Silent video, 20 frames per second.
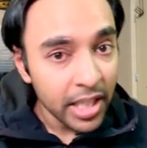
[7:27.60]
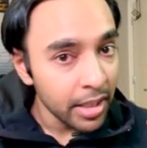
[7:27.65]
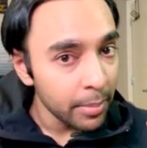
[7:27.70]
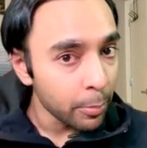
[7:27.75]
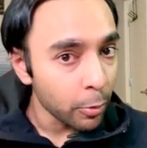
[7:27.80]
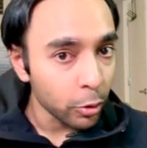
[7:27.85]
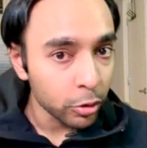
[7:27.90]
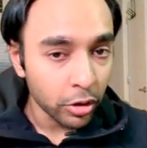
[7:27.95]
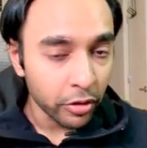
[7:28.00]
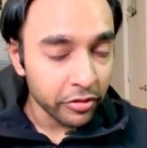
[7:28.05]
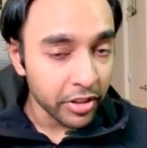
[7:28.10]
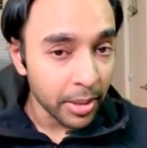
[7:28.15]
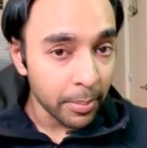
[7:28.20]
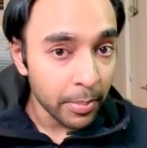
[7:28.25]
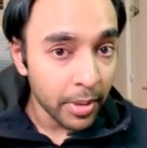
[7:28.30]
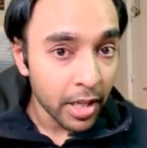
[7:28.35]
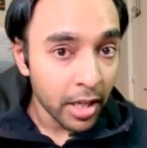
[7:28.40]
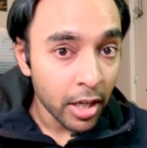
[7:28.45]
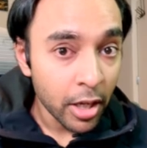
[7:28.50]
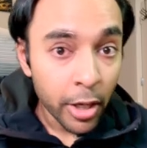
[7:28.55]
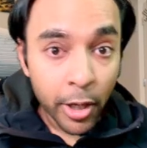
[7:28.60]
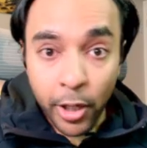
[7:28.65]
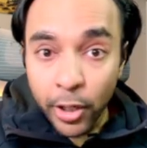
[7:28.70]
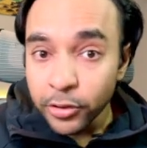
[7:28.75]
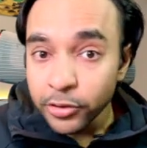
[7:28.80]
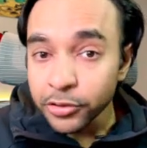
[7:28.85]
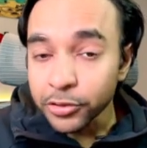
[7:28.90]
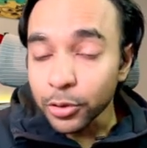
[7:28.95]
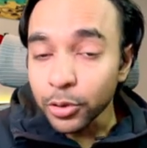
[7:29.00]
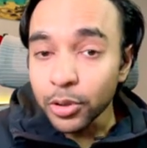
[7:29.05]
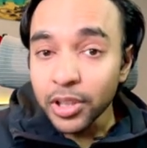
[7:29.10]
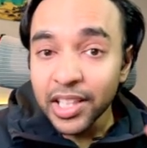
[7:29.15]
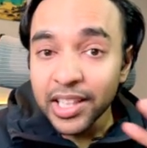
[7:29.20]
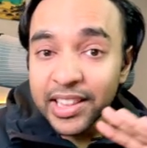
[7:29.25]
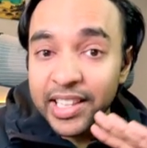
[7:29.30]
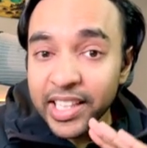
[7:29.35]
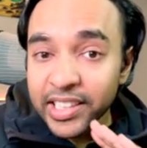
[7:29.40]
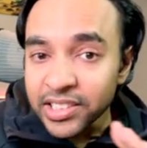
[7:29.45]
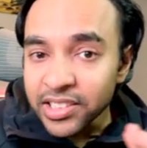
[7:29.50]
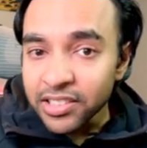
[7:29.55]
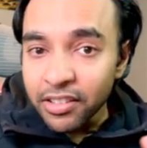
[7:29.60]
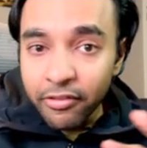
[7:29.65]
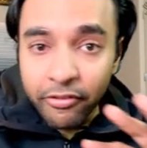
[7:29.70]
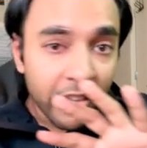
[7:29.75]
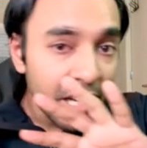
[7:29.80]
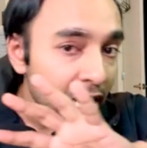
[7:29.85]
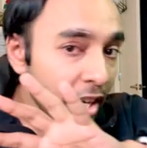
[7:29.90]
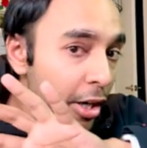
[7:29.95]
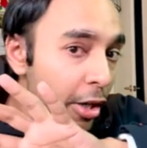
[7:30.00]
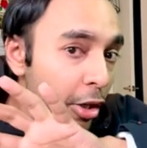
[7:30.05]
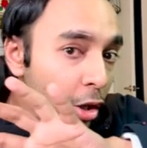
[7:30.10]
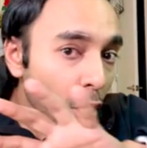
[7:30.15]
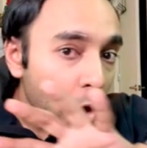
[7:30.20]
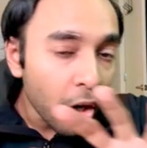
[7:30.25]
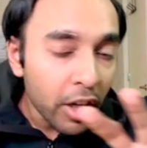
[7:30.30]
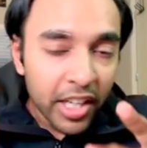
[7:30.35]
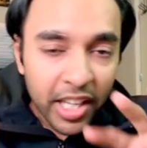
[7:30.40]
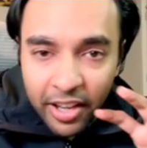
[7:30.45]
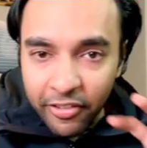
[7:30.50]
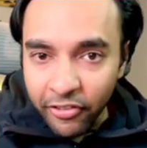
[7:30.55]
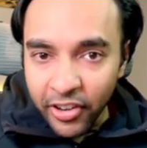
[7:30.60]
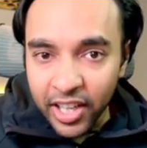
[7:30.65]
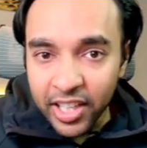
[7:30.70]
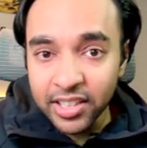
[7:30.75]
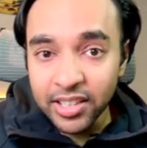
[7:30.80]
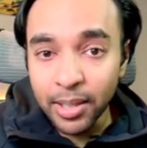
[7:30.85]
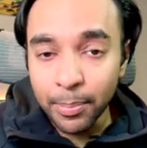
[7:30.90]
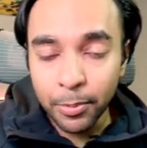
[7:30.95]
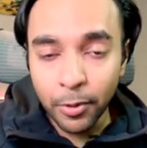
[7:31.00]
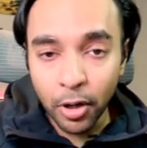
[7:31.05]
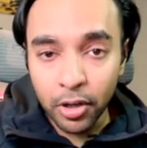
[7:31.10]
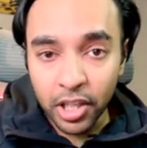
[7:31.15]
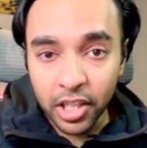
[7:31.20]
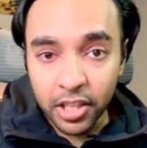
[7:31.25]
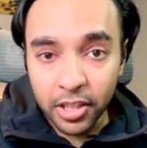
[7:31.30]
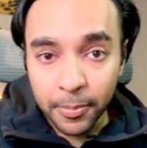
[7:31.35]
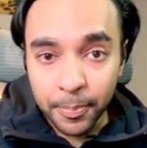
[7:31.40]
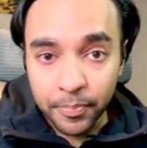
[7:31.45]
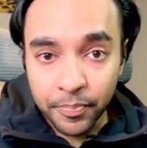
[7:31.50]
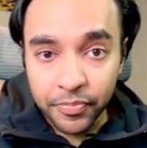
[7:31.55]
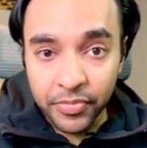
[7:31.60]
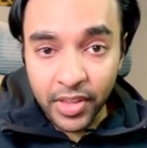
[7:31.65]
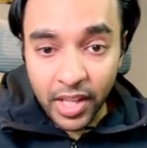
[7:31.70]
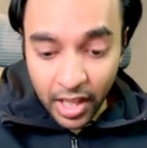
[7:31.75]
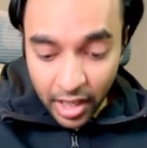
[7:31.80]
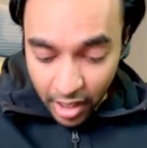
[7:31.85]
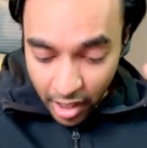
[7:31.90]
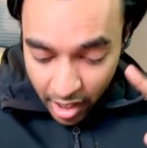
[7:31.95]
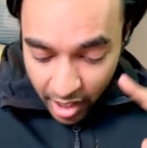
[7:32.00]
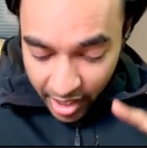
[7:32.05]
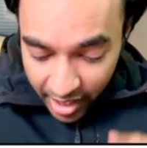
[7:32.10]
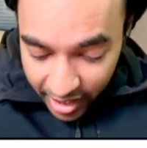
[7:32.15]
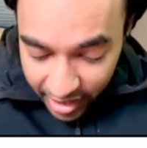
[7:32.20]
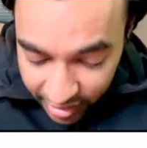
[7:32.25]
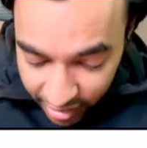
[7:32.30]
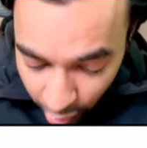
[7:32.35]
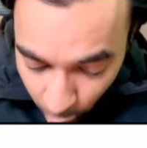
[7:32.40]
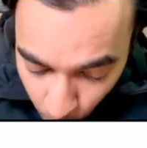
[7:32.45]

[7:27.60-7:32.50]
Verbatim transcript: in both of them. So this will not affect the product. The